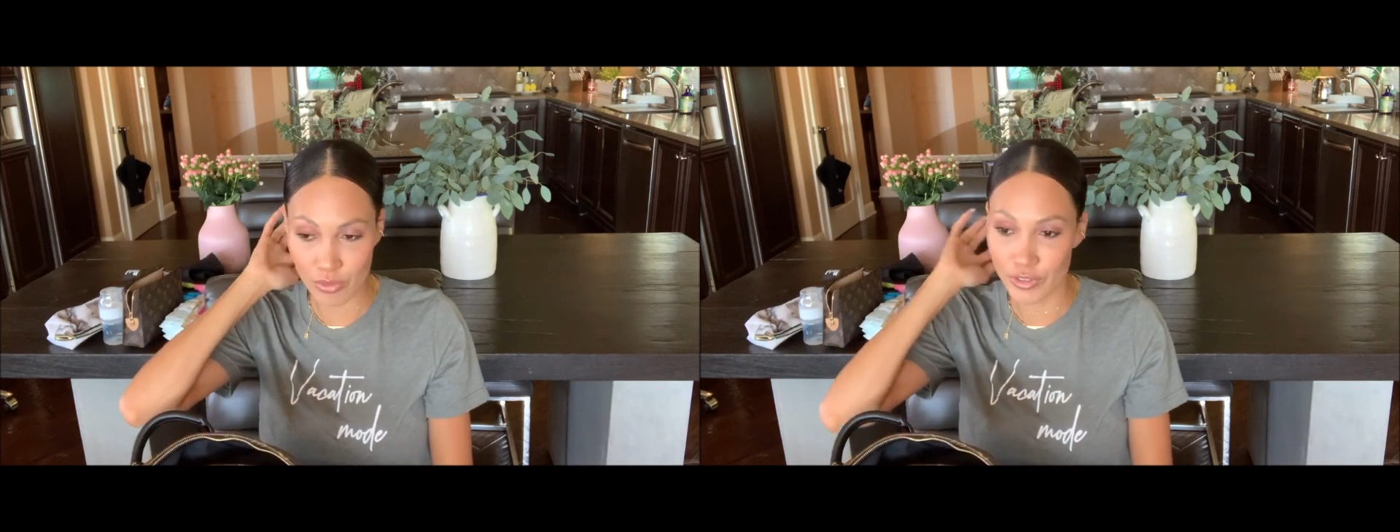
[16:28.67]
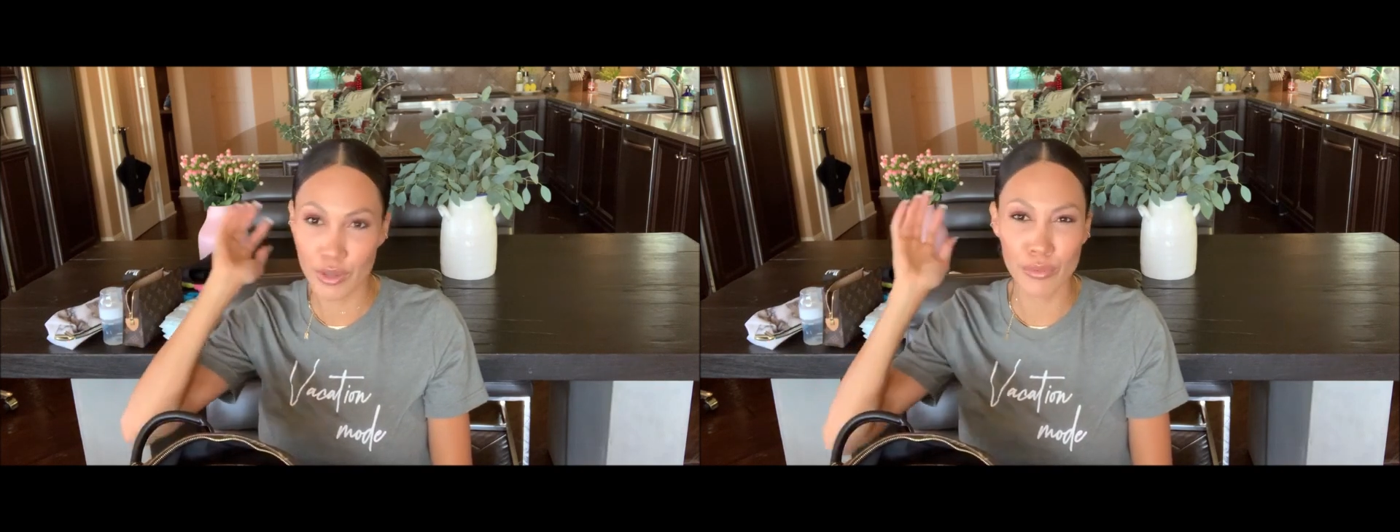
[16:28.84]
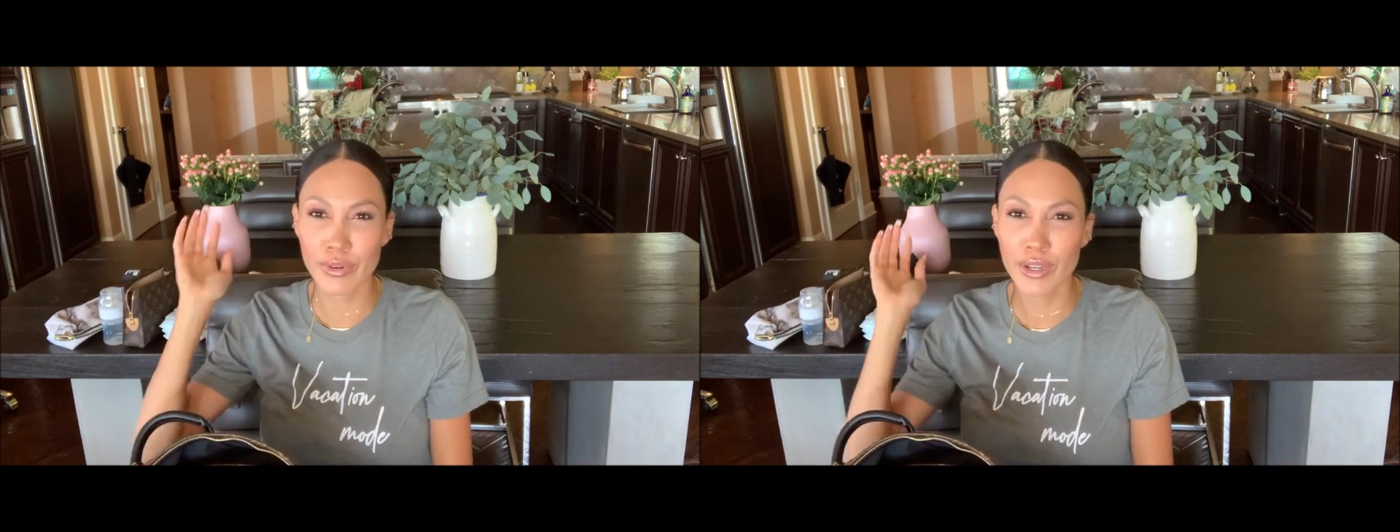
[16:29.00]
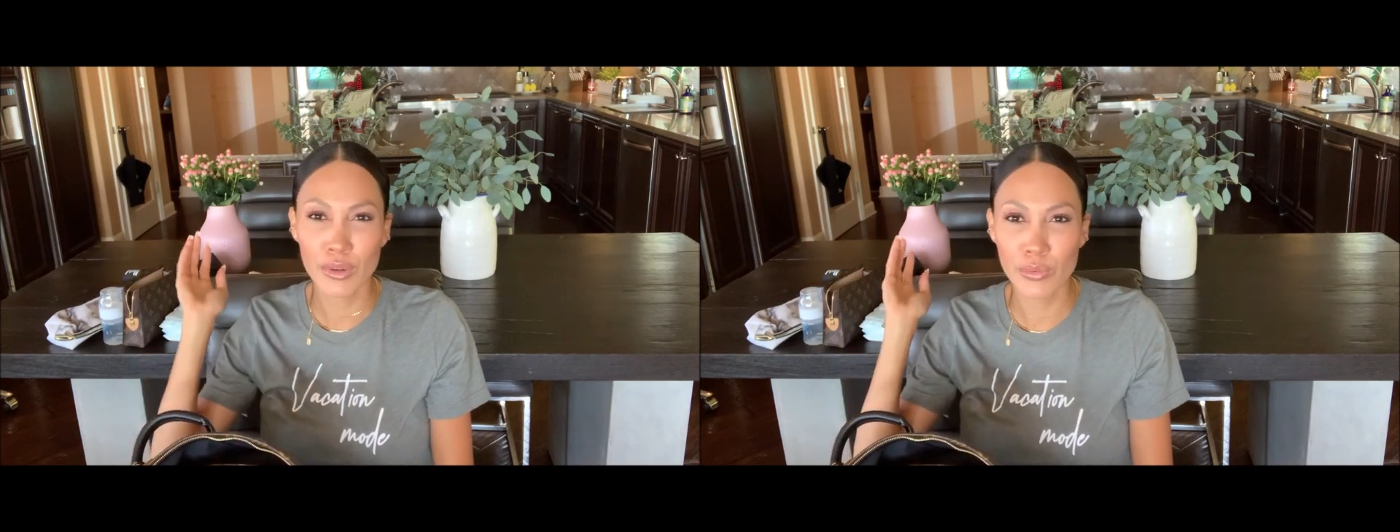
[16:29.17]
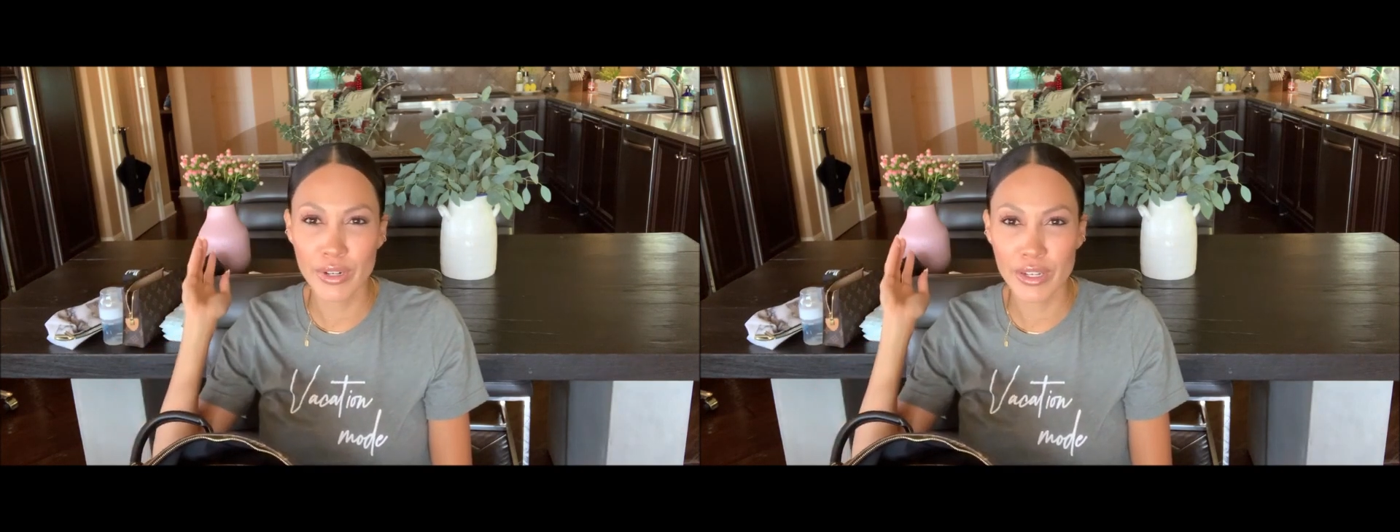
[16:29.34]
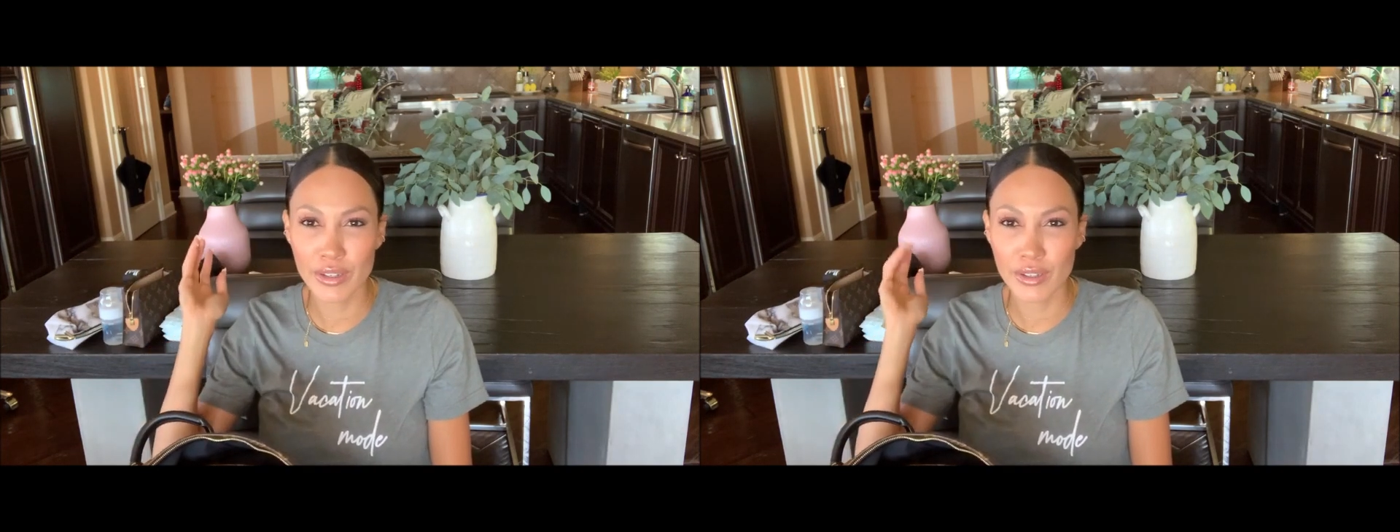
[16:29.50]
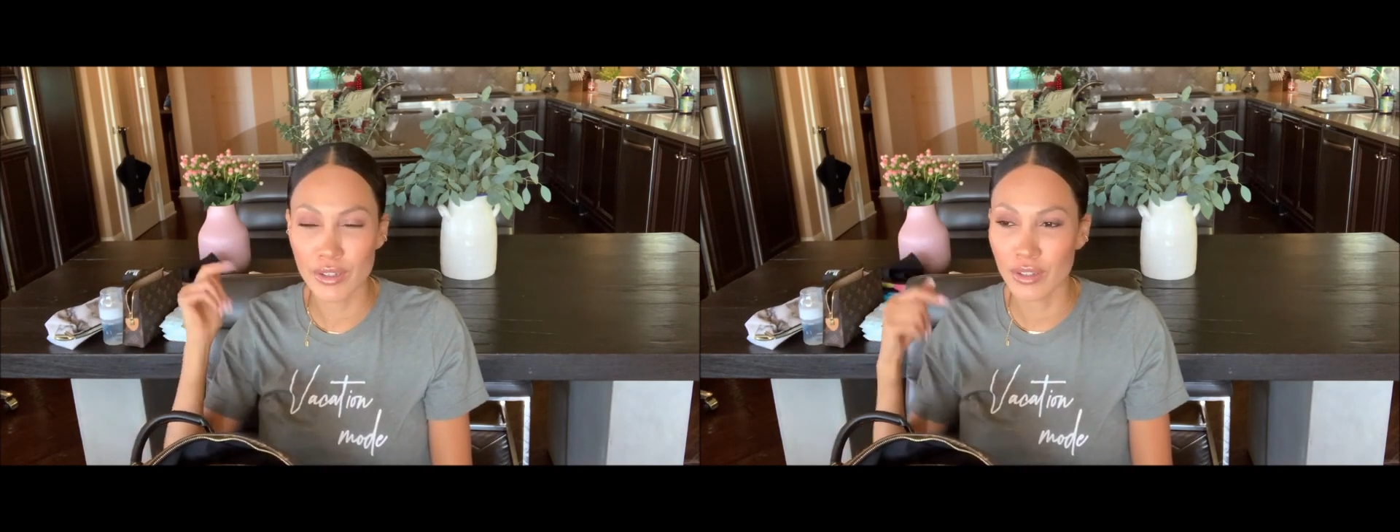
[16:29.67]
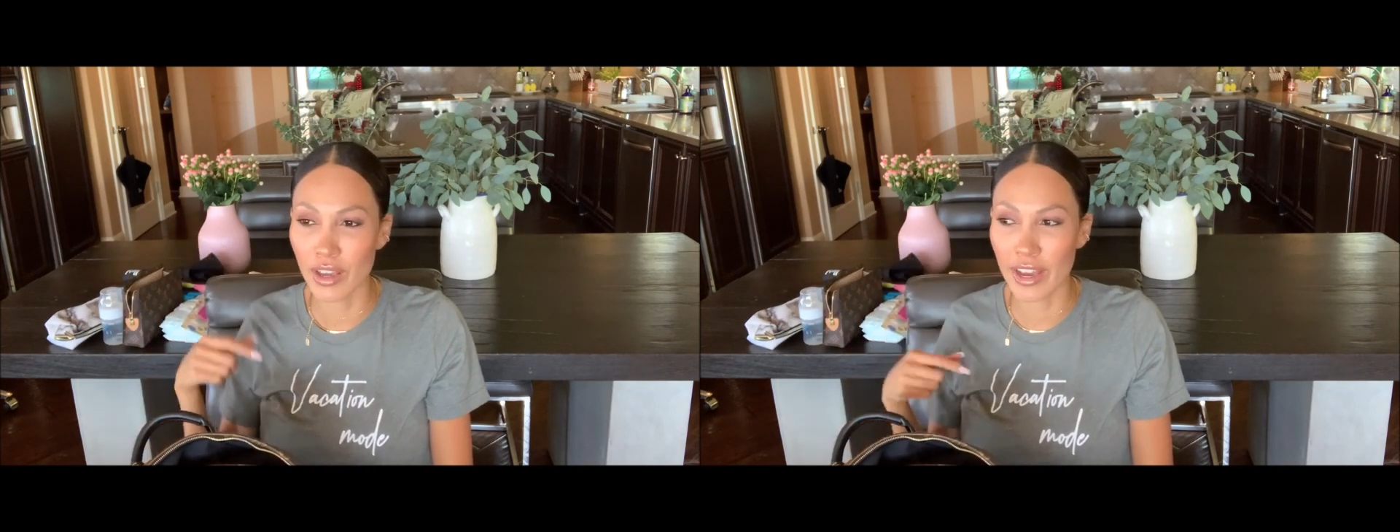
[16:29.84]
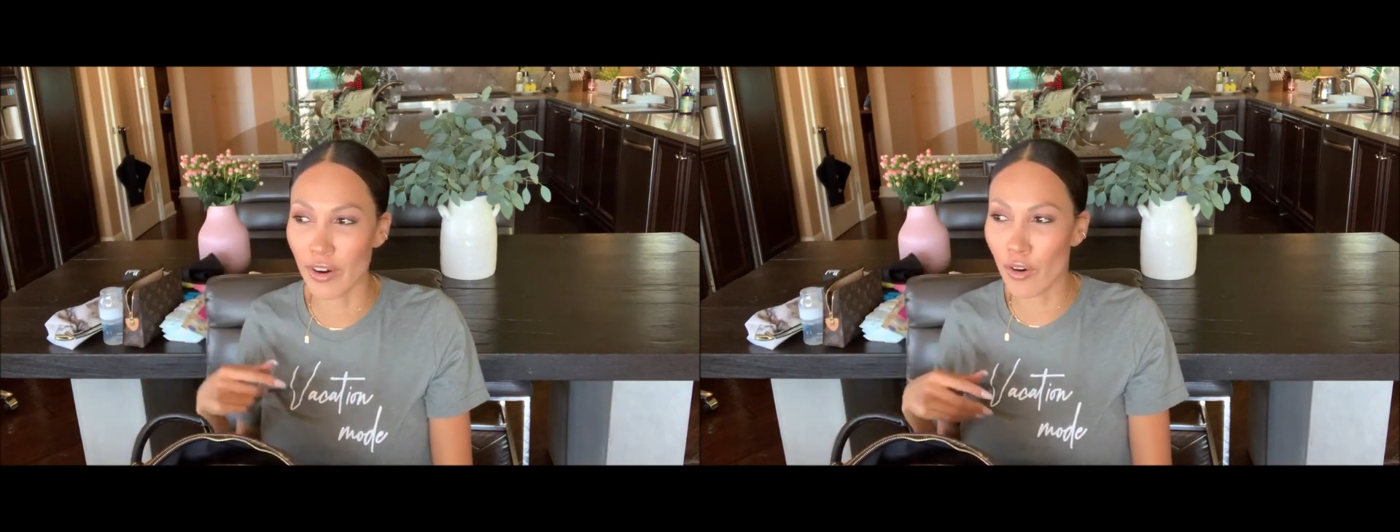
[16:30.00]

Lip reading: the Real,